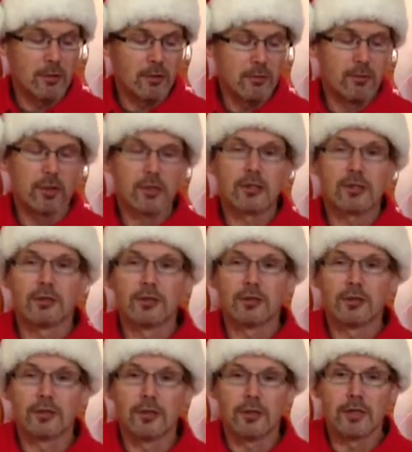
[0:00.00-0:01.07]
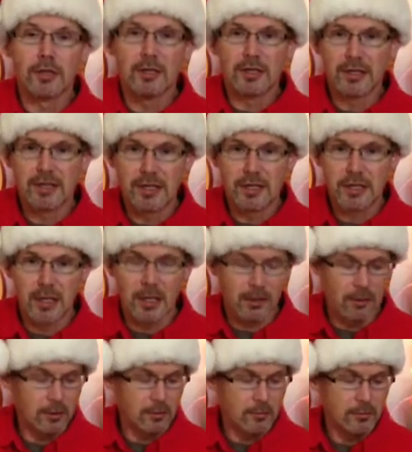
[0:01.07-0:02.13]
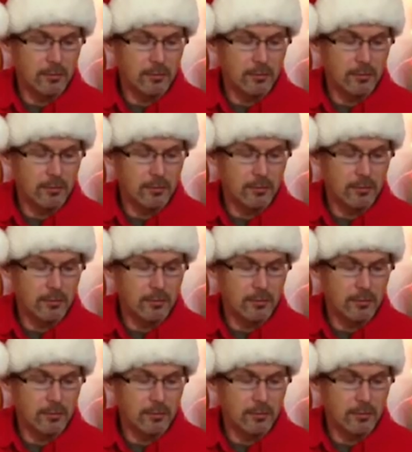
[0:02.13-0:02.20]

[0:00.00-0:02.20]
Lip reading: you've just learned this scale.